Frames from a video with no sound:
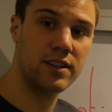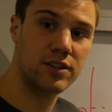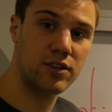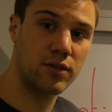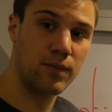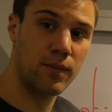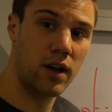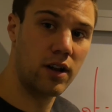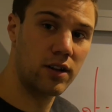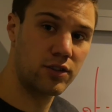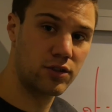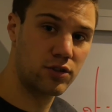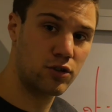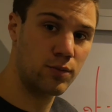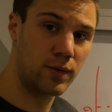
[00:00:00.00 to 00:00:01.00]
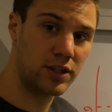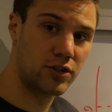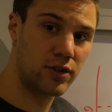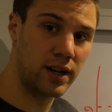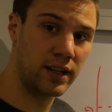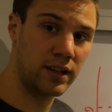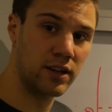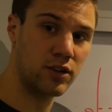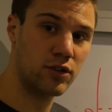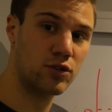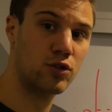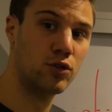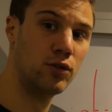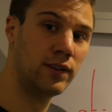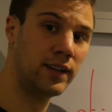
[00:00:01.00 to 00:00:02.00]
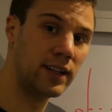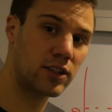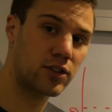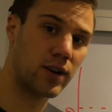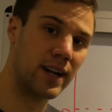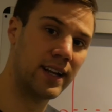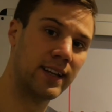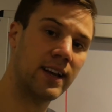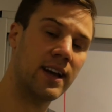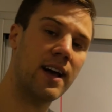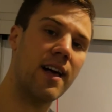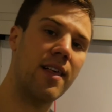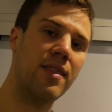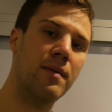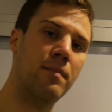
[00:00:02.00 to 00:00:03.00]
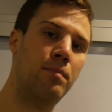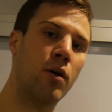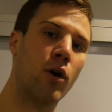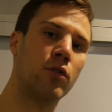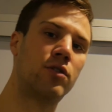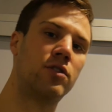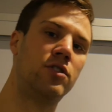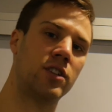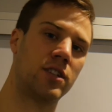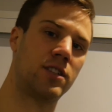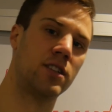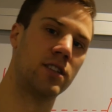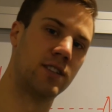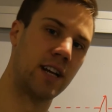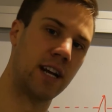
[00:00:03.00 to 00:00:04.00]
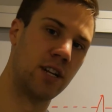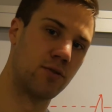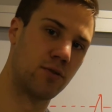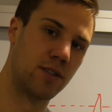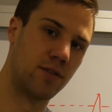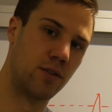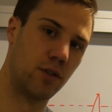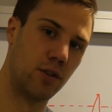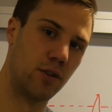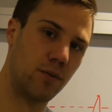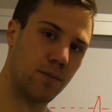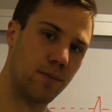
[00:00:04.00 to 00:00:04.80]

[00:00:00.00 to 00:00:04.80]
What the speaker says: So too much training, too little training, they're both just as dangerous for you.